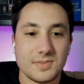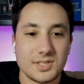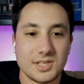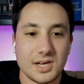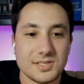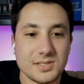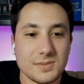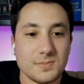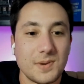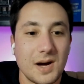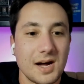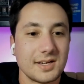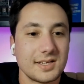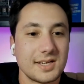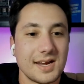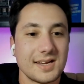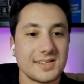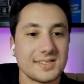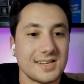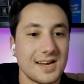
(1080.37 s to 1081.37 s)
does a
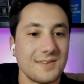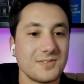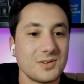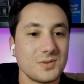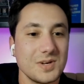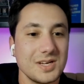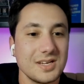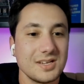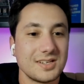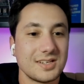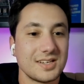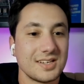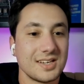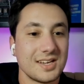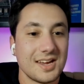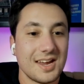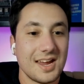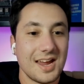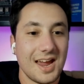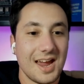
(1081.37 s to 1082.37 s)
podcast every week
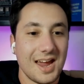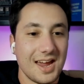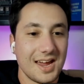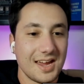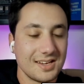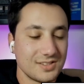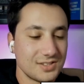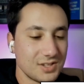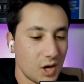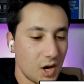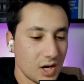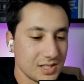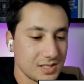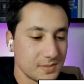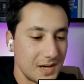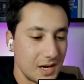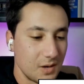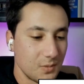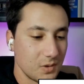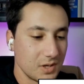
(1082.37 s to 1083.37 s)
and talks
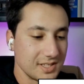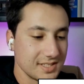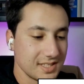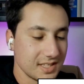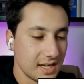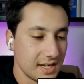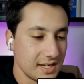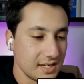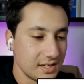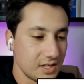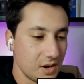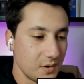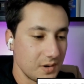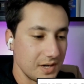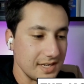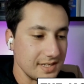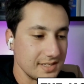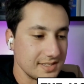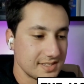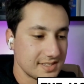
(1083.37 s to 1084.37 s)
about what it's like
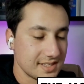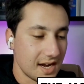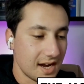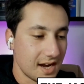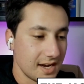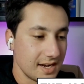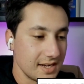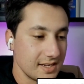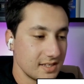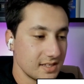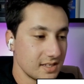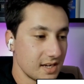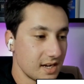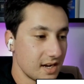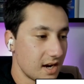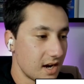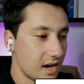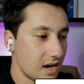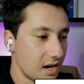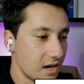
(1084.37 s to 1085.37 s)
going inside
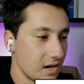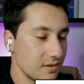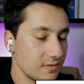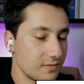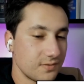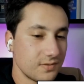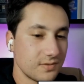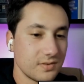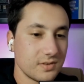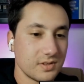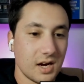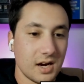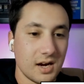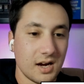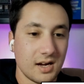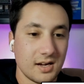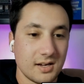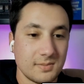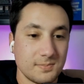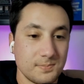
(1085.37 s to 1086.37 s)
of
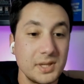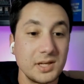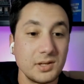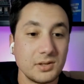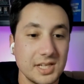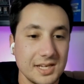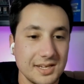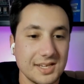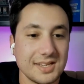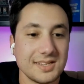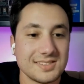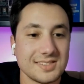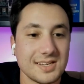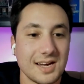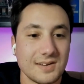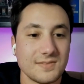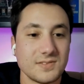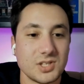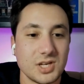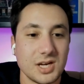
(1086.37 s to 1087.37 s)
building
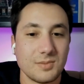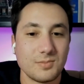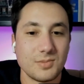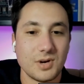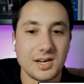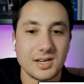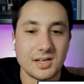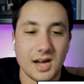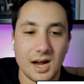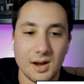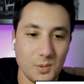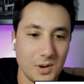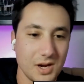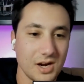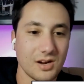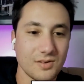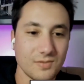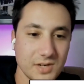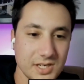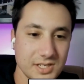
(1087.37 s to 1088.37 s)
inside of Jam, right? I
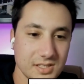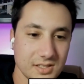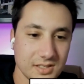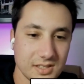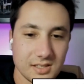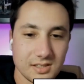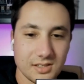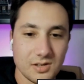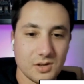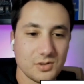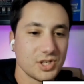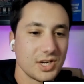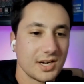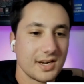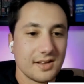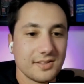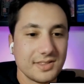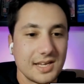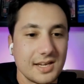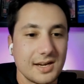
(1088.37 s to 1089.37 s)
went on recently. Go
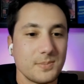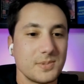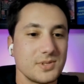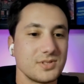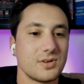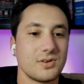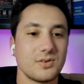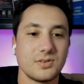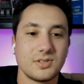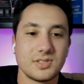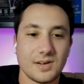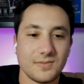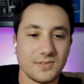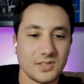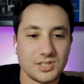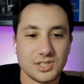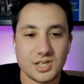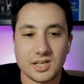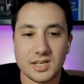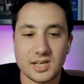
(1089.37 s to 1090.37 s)
check out that episode.
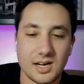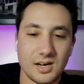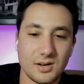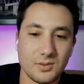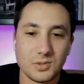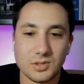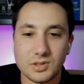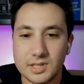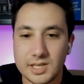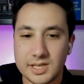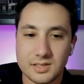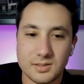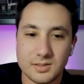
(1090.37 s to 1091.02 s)
Definitely check it out. We'll link